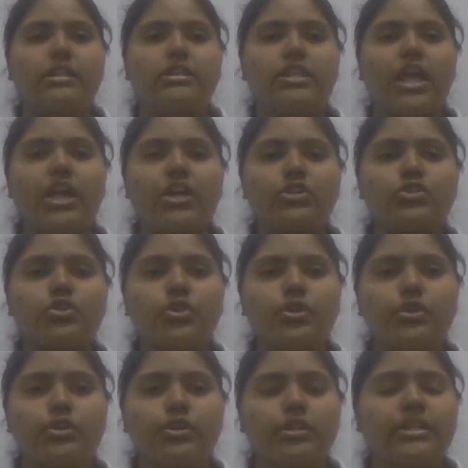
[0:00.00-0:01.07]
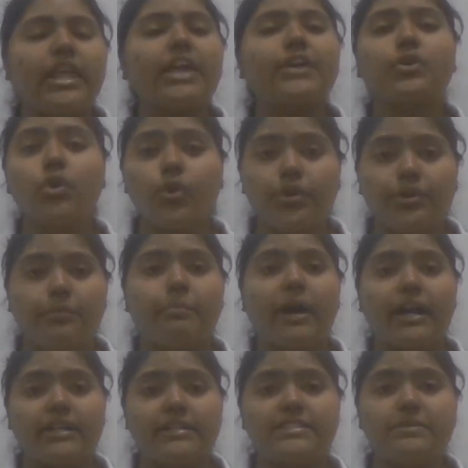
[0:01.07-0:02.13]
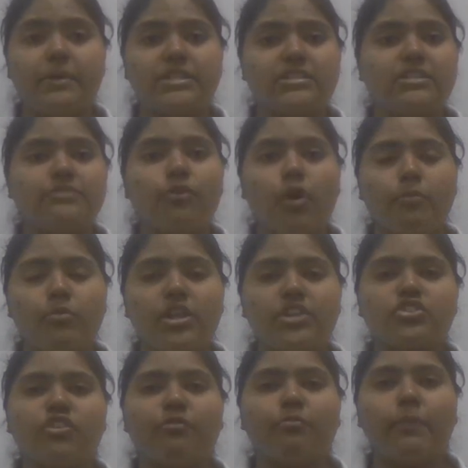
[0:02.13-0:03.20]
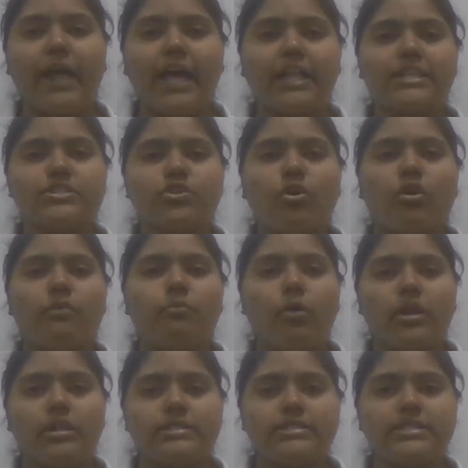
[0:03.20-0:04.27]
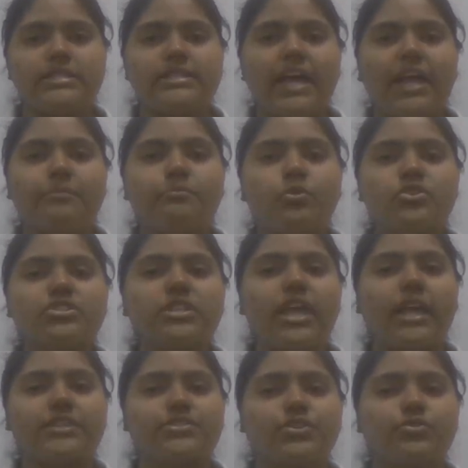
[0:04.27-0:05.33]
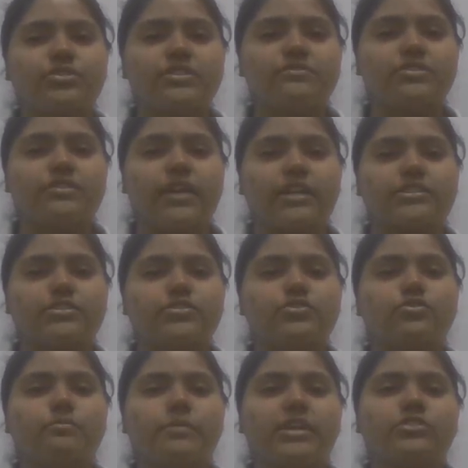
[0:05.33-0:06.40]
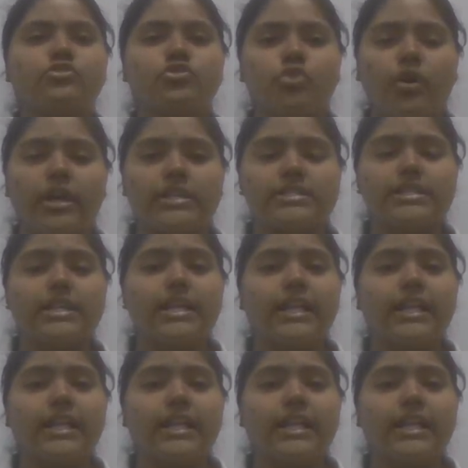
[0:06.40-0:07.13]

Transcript: They could participate in the formulation of plans or policies and push the executive directors to make choice